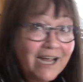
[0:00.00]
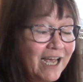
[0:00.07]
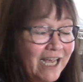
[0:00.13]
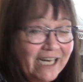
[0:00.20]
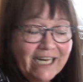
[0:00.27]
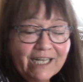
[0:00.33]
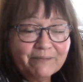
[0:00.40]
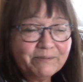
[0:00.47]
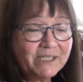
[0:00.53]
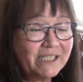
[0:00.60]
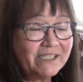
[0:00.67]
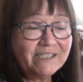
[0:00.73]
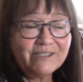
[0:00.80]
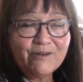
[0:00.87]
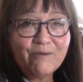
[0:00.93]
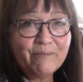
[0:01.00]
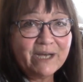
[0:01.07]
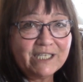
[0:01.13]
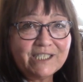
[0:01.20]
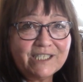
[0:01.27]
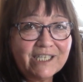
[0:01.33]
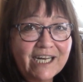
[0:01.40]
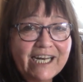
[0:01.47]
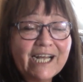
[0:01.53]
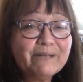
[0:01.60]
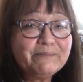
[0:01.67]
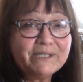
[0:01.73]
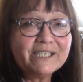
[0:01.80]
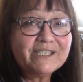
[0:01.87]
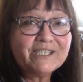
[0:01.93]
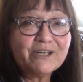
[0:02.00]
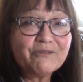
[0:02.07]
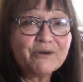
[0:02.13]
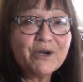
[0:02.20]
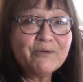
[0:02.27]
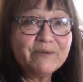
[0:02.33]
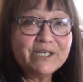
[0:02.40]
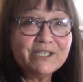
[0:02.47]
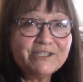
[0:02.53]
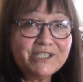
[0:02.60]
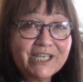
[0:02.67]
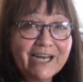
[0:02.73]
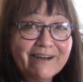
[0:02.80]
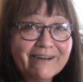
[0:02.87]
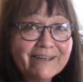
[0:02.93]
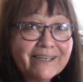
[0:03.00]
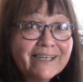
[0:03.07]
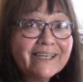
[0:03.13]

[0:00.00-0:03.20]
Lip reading: It helps us so much. It helps us to grow when you share.